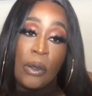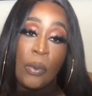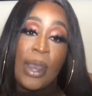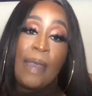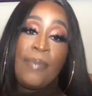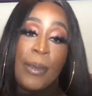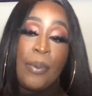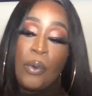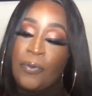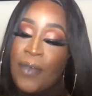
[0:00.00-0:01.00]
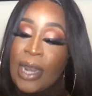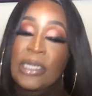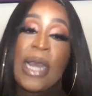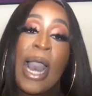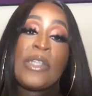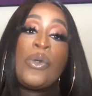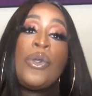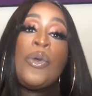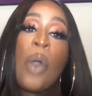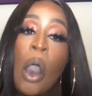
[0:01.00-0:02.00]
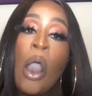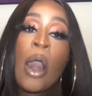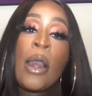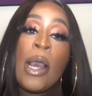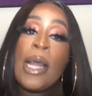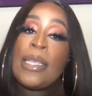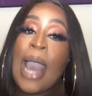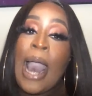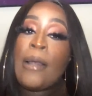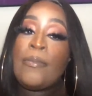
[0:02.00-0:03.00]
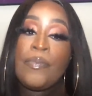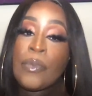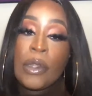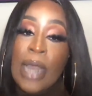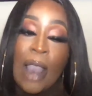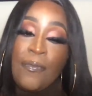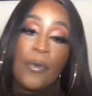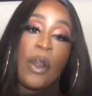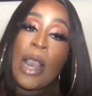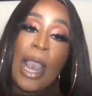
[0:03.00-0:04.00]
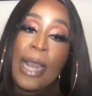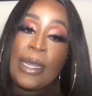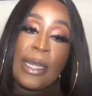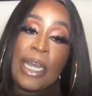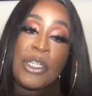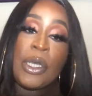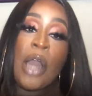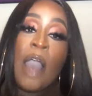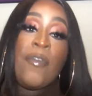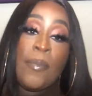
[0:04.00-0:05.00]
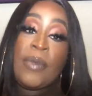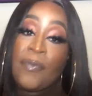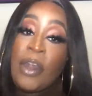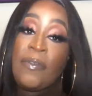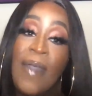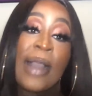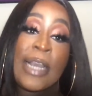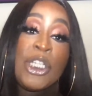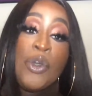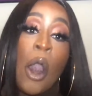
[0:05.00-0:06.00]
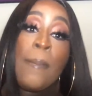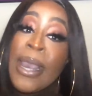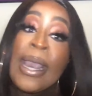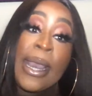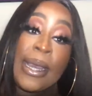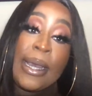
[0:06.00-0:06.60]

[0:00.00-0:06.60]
We have people who fetishize who you are, not for anything that you can offer, but for the fact that you are big.